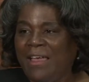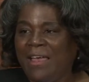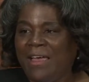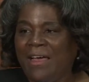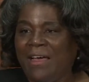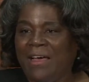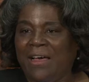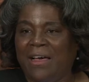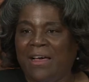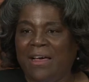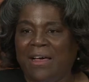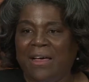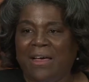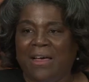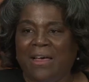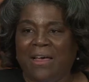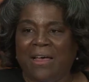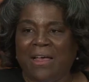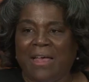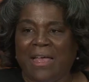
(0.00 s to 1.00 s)

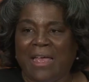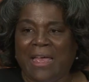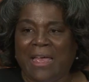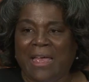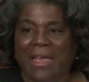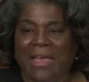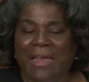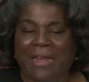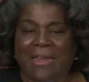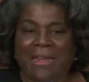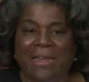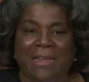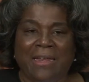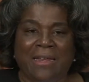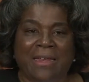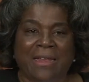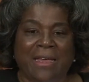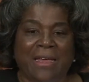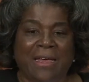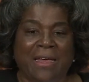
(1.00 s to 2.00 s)
Uh,
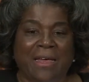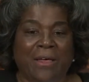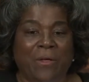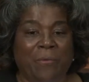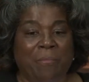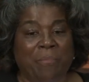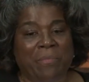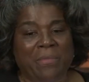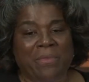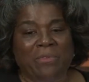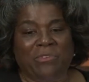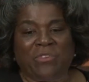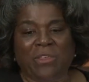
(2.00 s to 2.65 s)
and um,